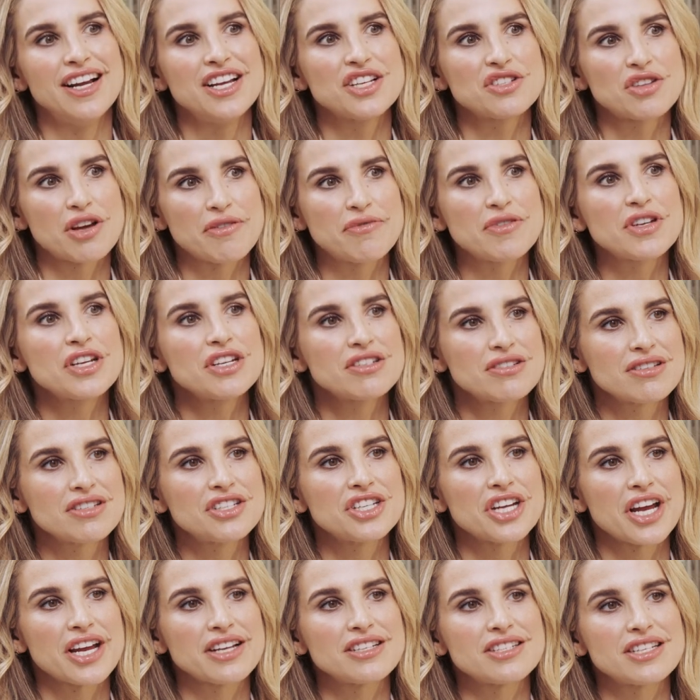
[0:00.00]
So yeah. I've been using
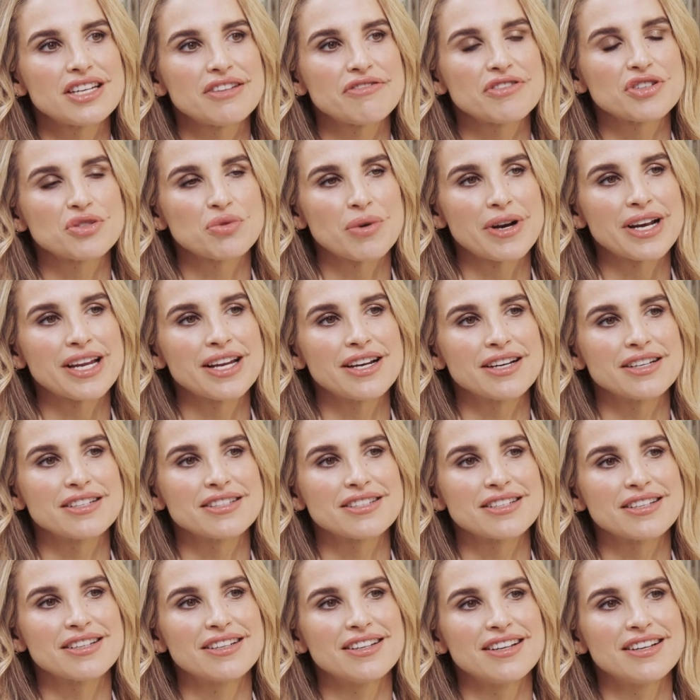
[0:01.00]
GHD for 20 years. Isn't